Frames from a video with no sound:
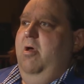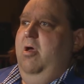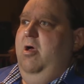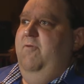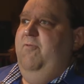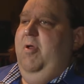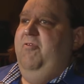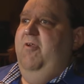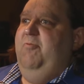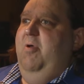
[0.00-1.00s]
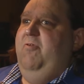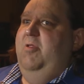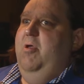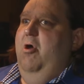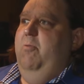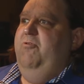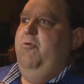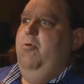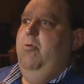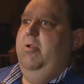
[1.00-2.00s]
Uh, for about six months, I had to be
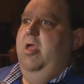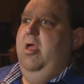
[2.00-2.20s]
homeschooled,